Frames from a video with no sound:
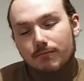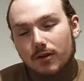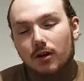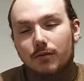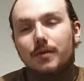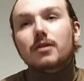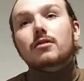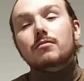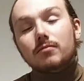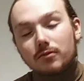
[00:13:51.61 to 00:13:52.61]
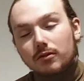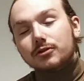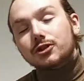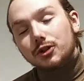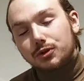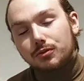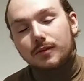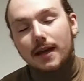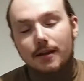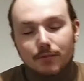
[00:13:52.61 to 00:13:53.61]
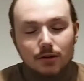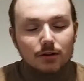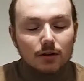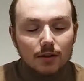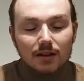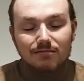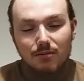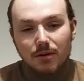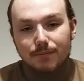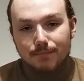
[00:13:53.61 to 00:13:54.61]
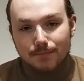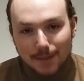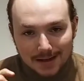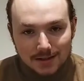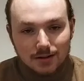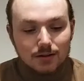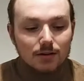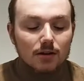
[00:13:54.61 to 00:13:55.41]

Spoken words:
you can social game, and that's probably better,